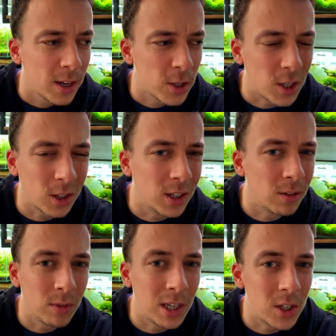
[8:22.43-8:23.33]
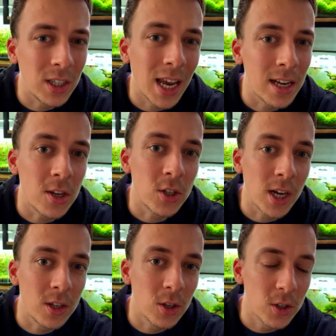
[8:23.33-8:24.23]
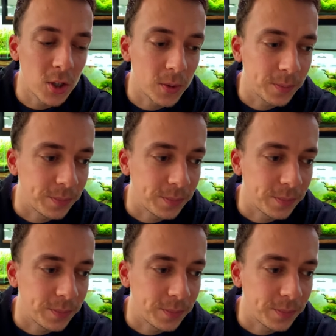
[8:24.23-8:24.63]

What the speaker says: Still didn't really see any changes.